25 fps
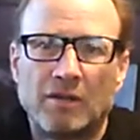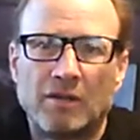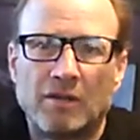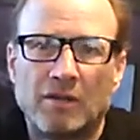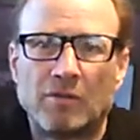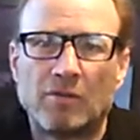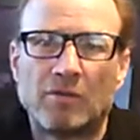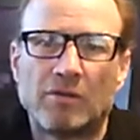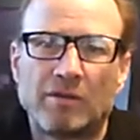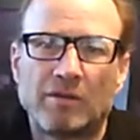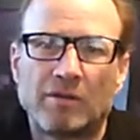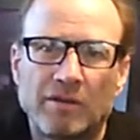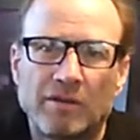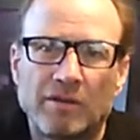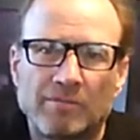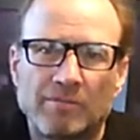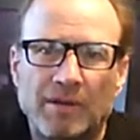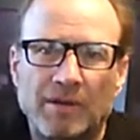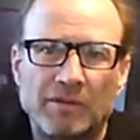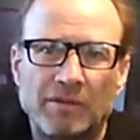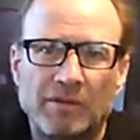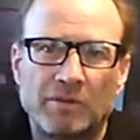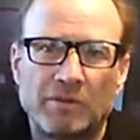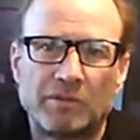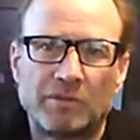or by
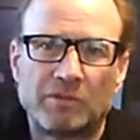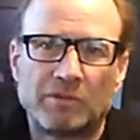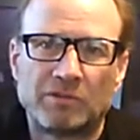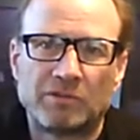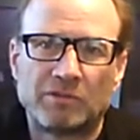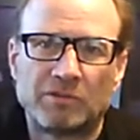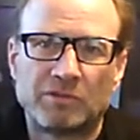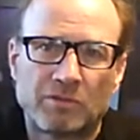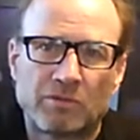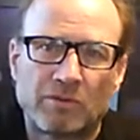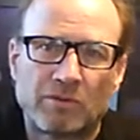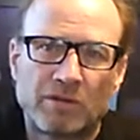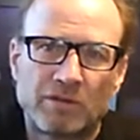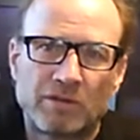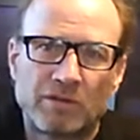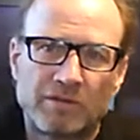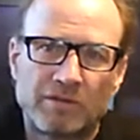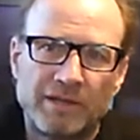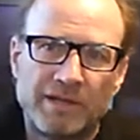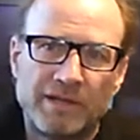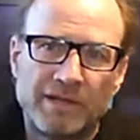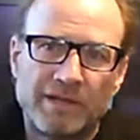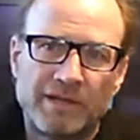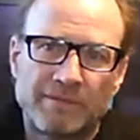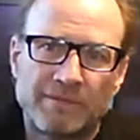going to a shorter
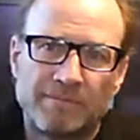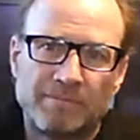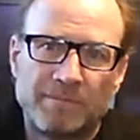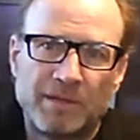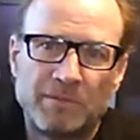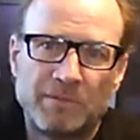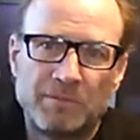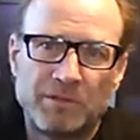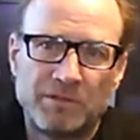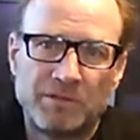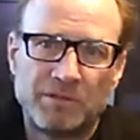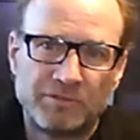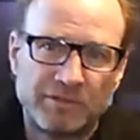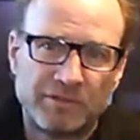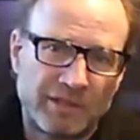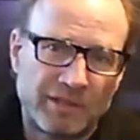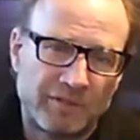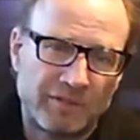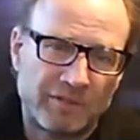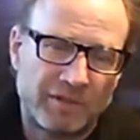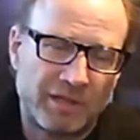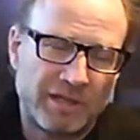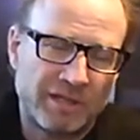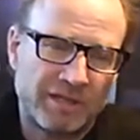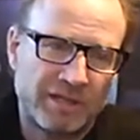crank, maybe you're
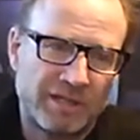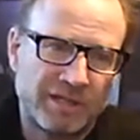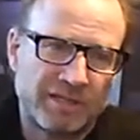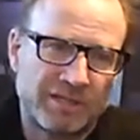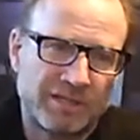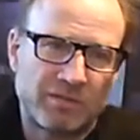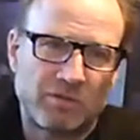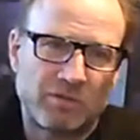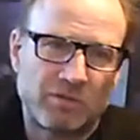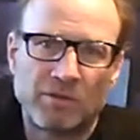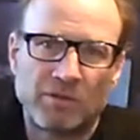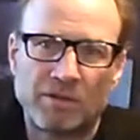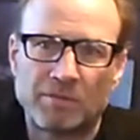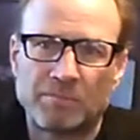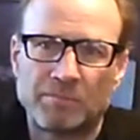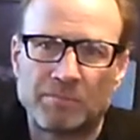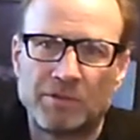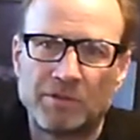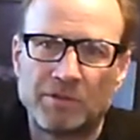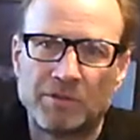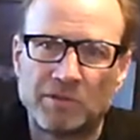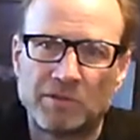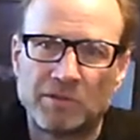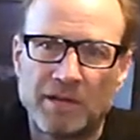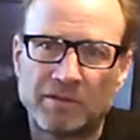generating less torque, but
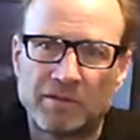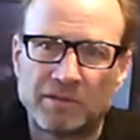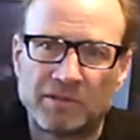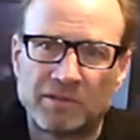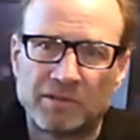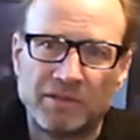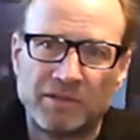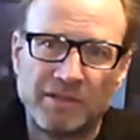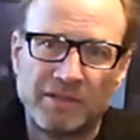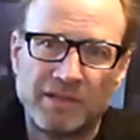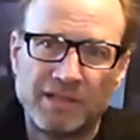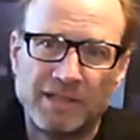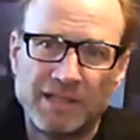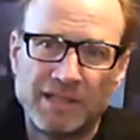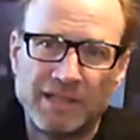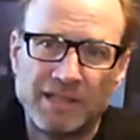you're actually